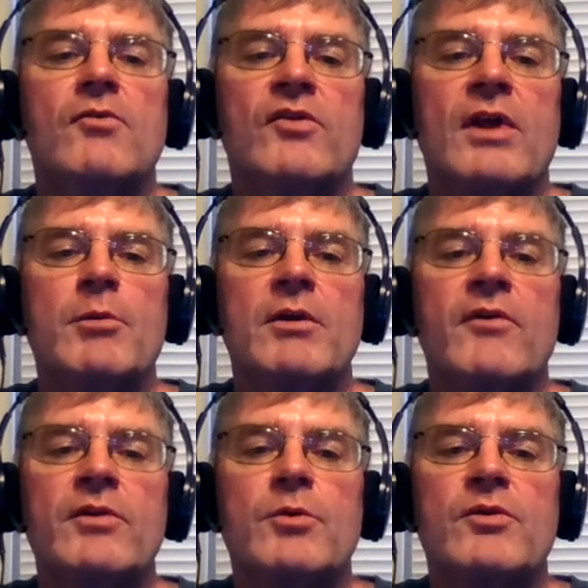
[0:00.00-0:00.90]
For example,
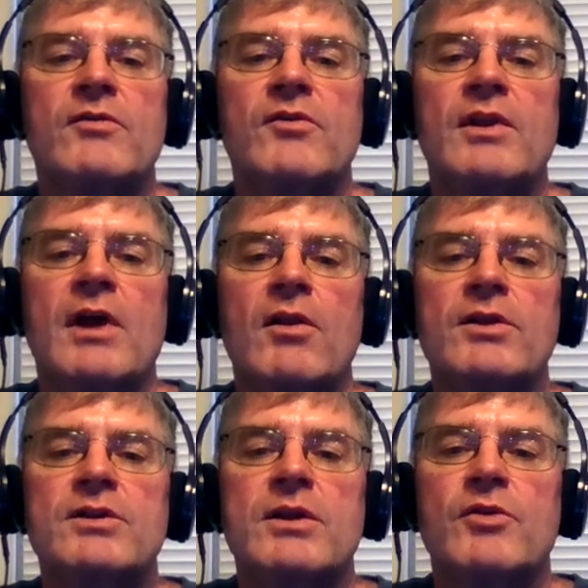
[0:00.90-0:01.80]
if everything perceived is
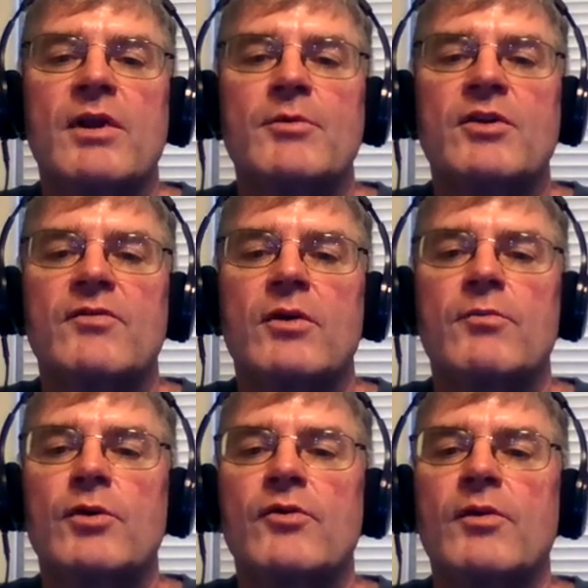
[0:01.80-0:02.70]
knowledge and perceptions vary
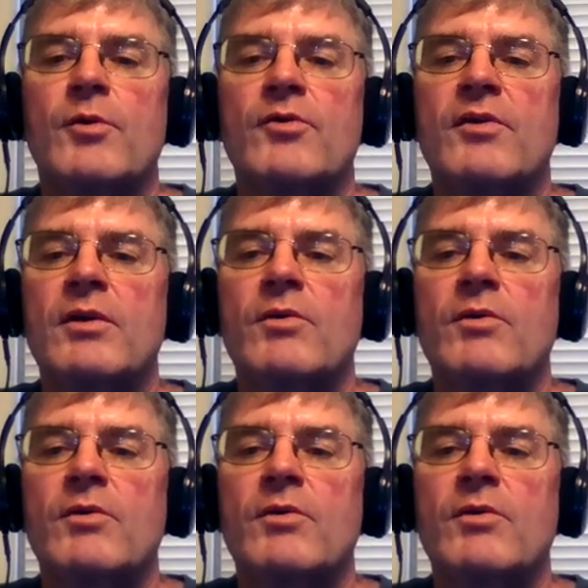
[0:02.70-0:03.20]
from person to person,